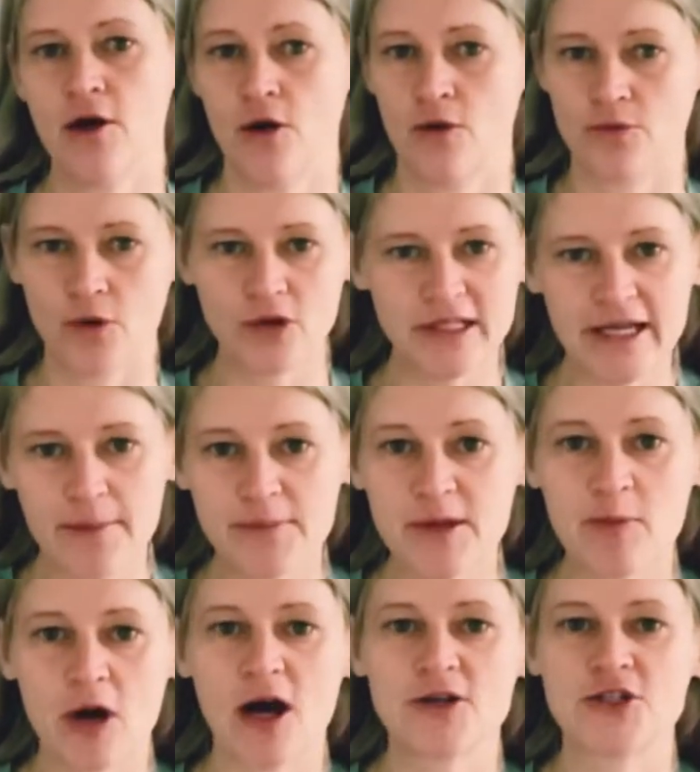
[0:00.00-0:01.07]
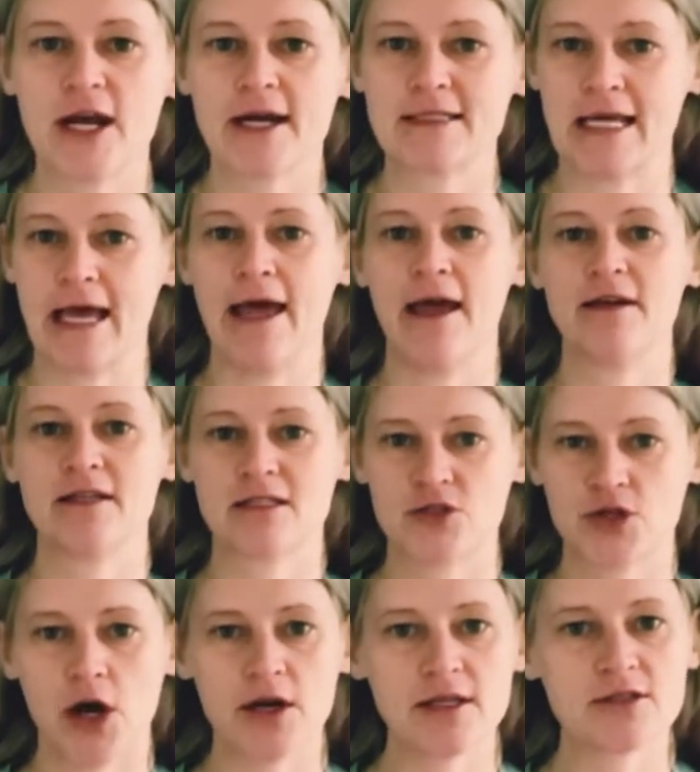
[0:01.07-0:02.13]
rolling up the project and
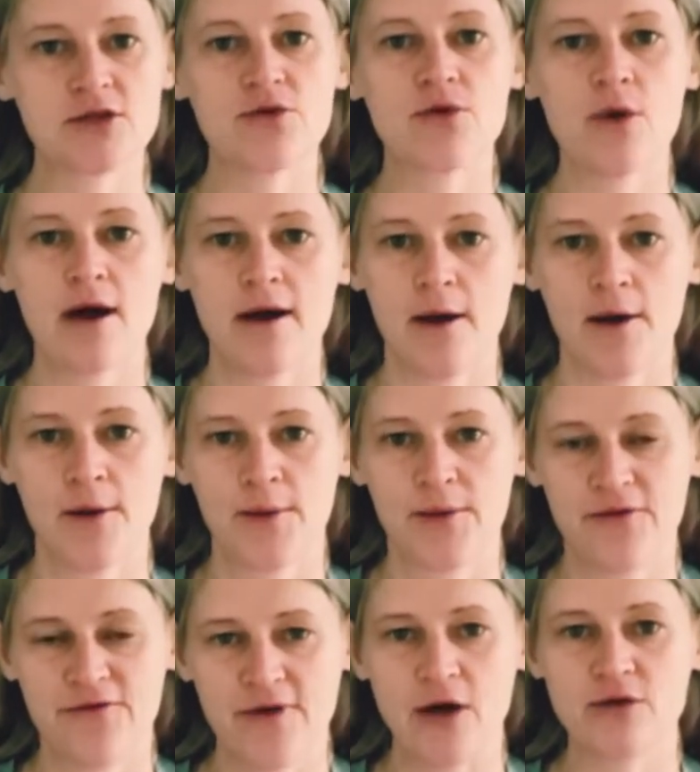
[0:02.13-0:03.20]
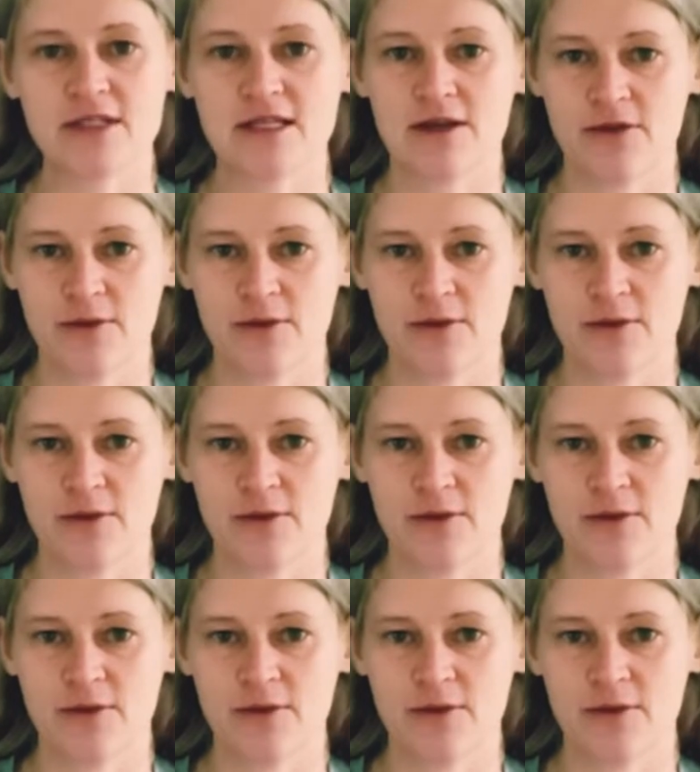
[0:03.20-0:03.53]
starting to felt the